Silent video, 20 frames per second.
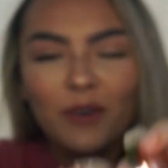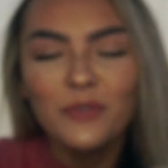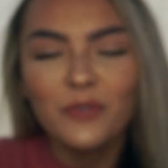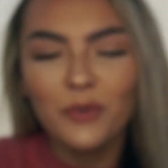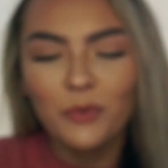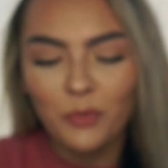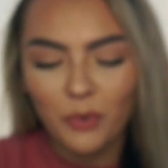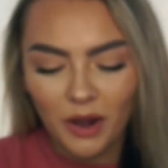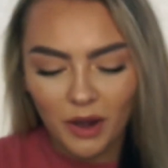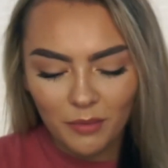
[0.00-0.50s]

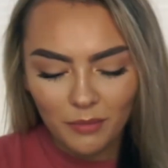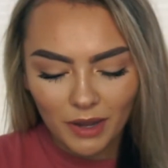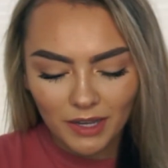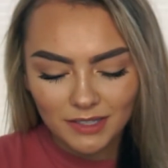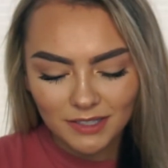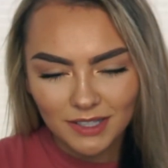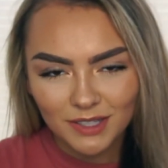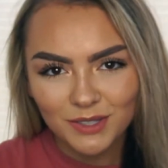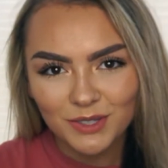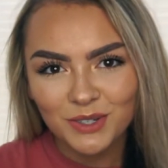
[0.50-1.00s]
from where my
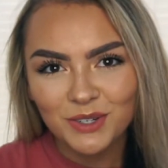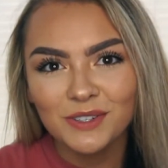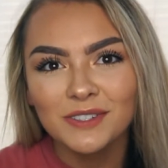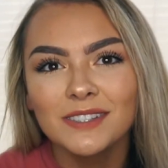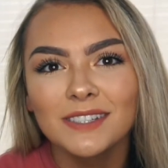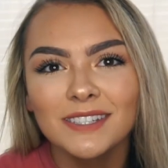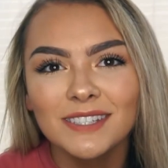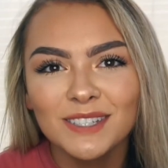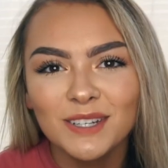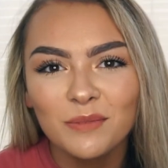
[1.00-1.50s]
sister
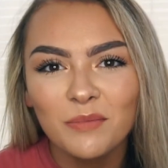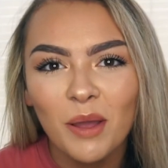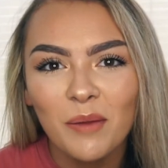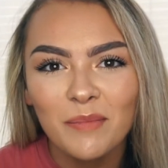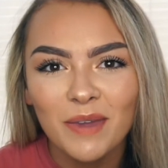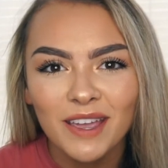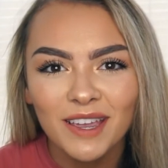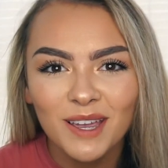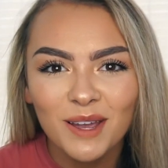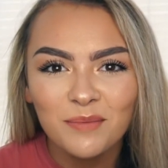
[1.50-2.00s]
used to steal my
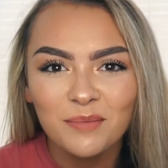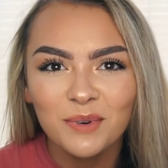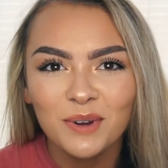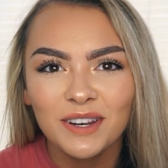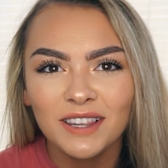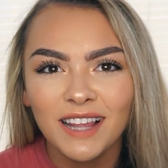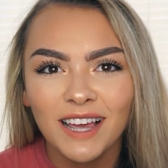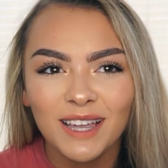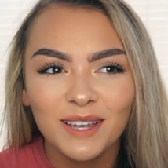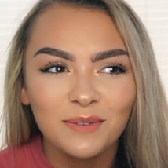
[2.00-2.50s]
makeup
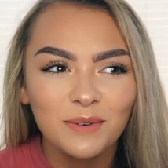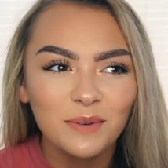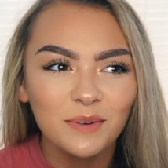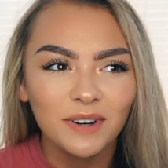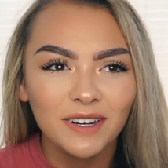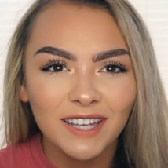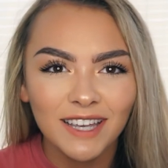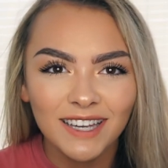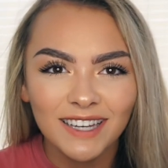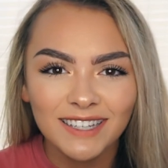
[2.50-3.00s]
when like we
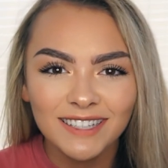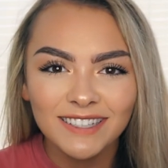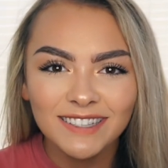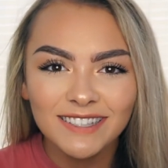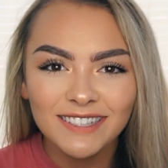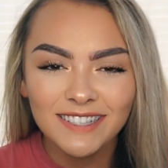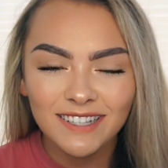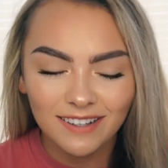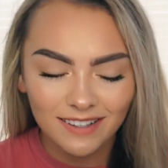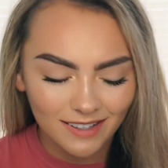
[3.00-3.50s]
were
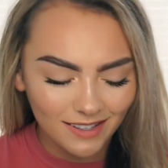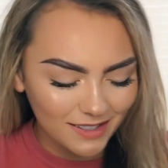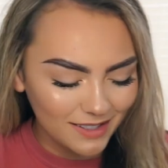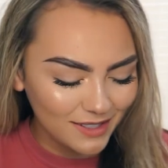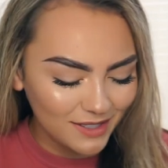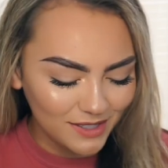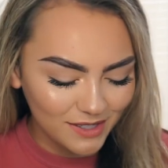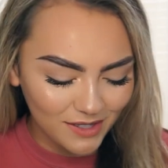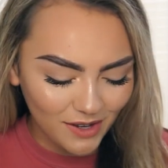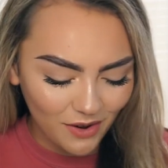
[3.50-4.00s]
kids. It's
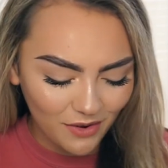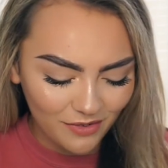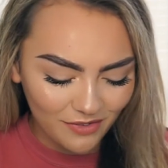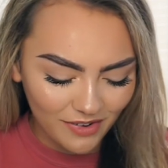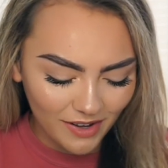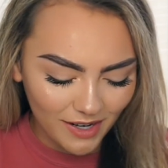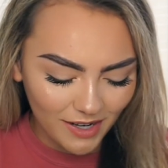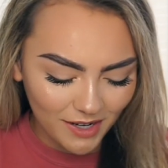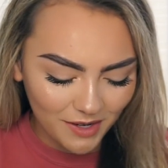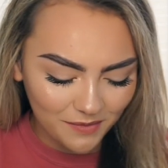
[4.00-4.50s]
so
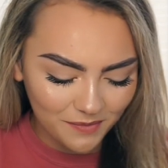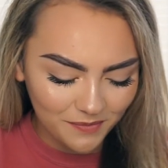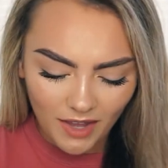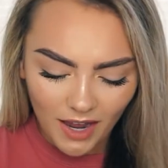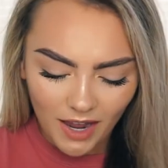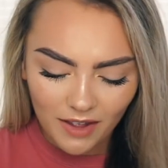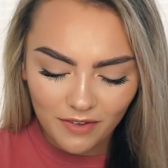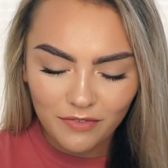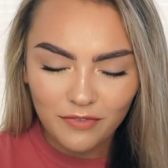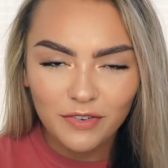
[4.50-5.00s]
funny.
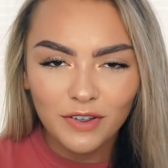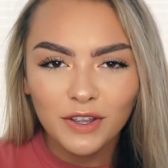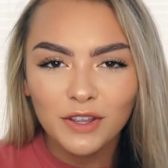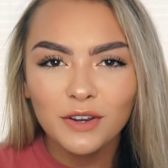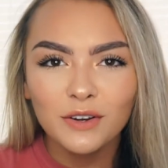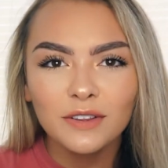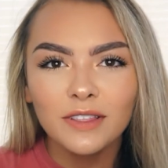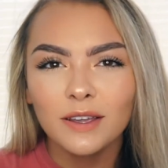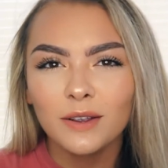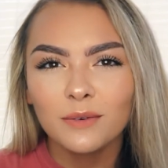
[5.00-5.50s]
I
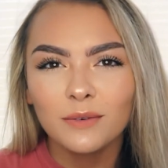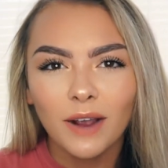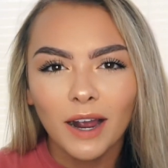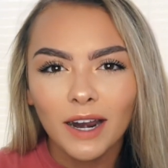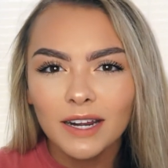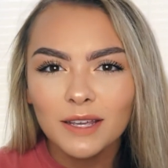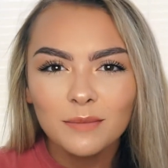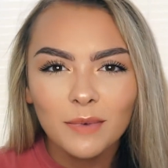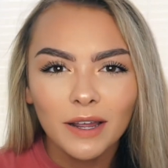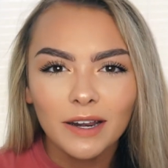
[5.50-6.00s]
figured like
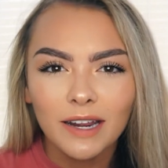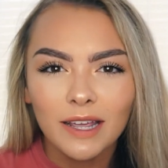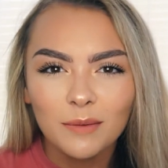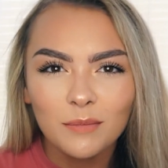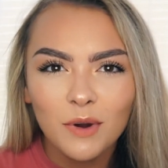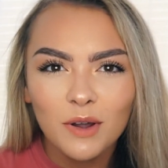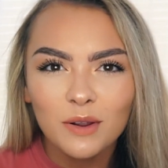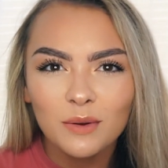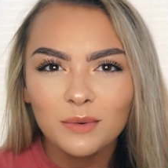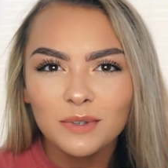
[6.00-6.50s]
writing my
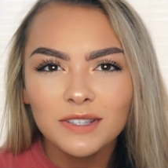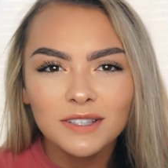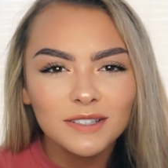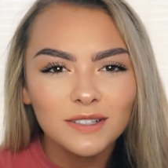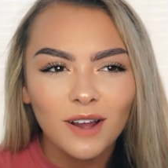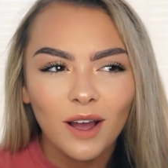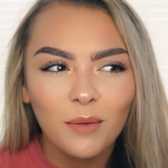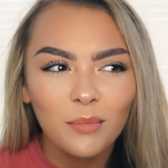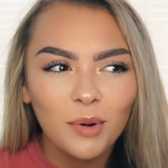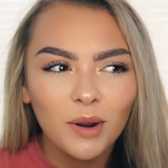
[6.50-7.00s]
name on it would
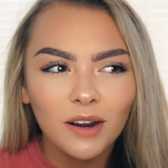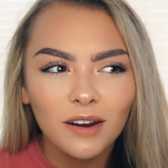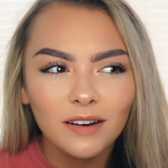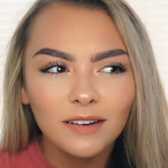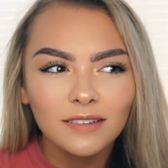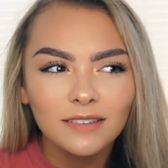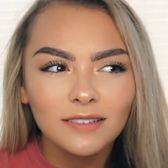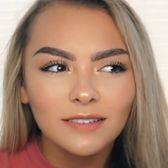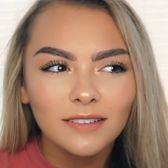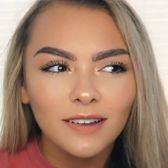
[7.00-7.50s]
stop
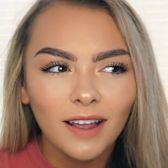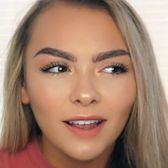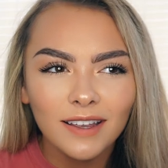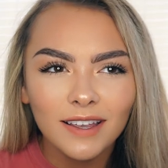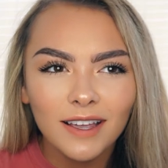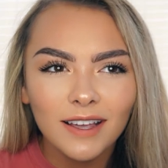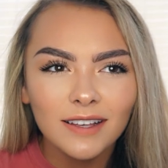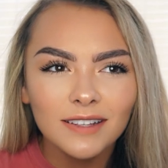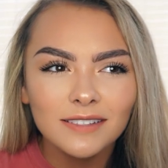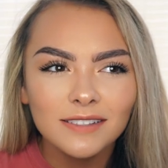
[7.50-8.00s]
her, I
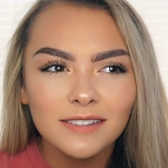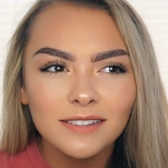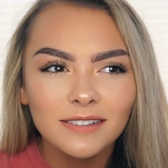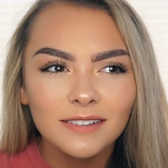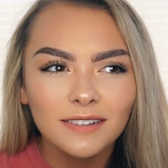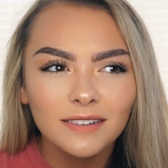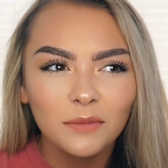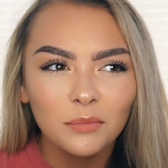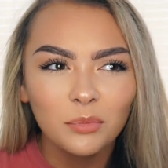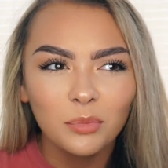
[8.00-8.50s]
guess,
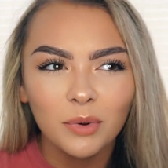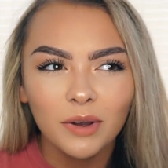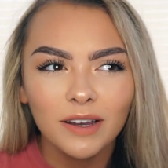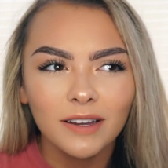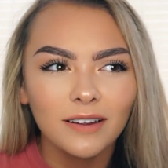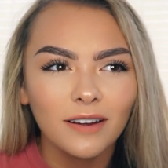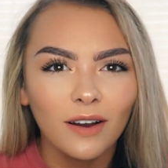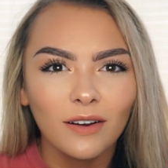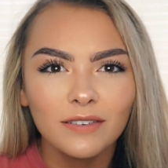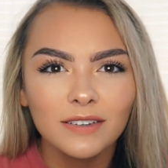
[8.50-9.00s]

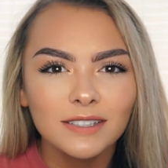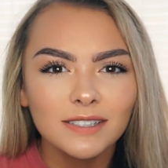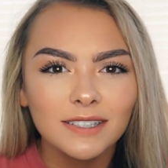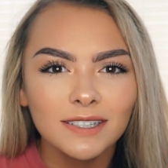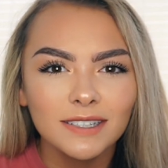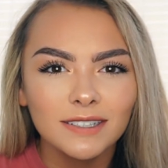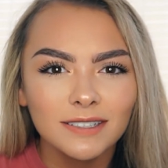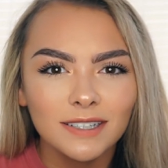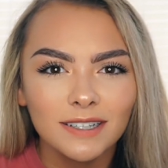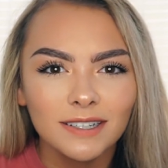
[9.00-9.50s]
but
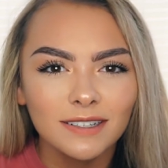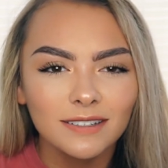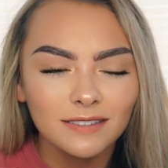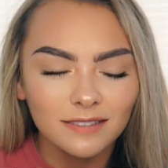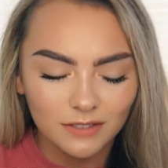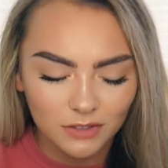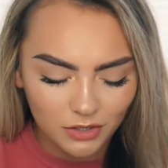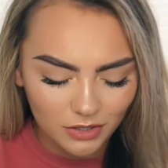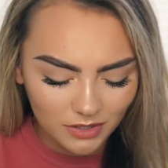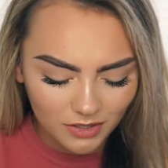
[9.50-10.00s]
obviously it
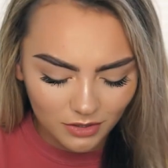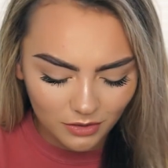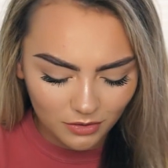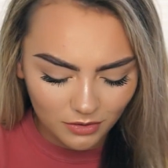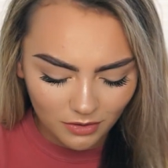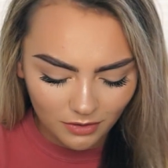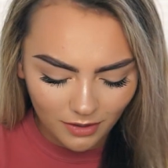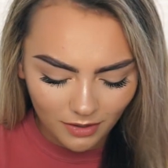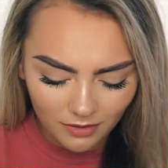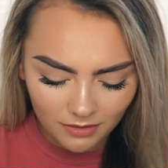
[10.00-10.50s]
didn't. She still
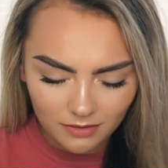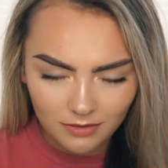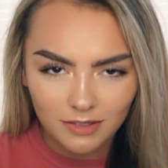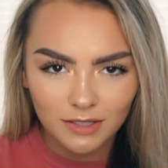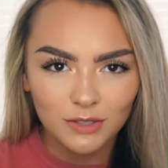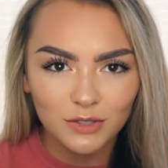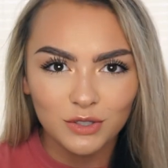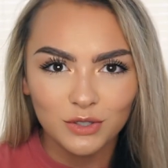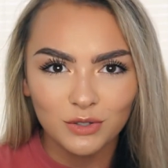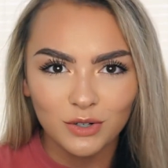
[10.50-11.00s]
took it, and
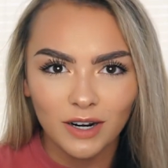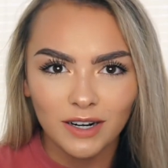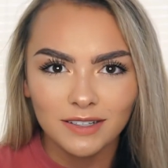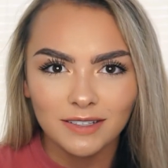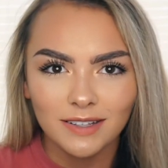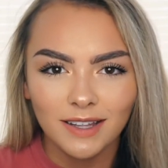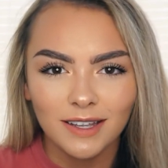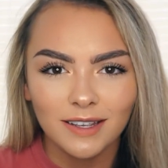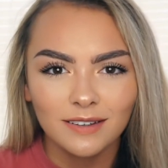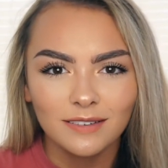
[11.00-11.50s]
then she tried
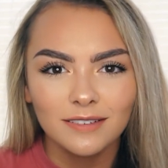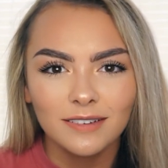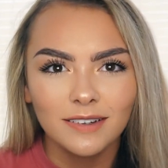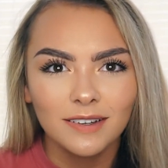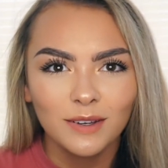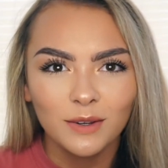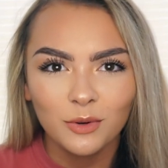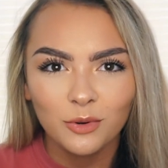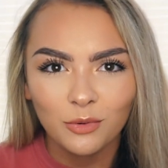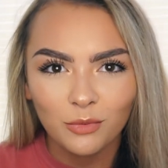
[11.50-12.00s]
to like
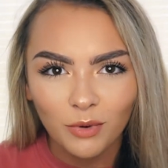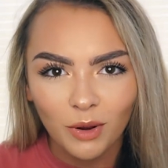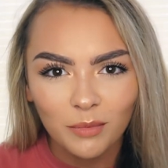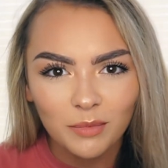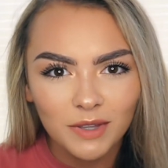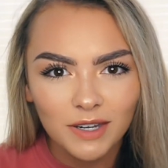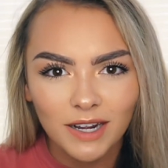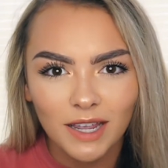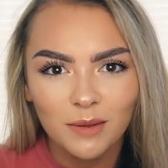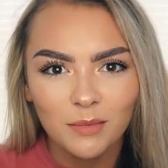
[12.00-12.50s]

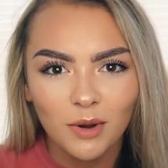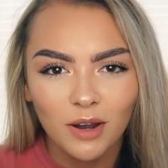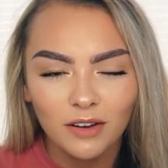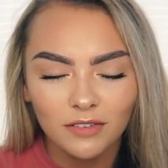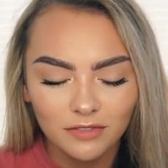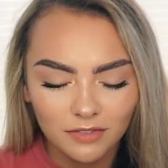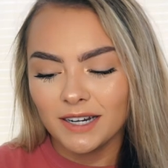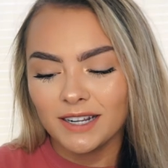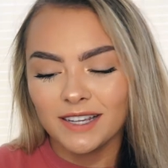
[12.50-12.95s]
rub the name off.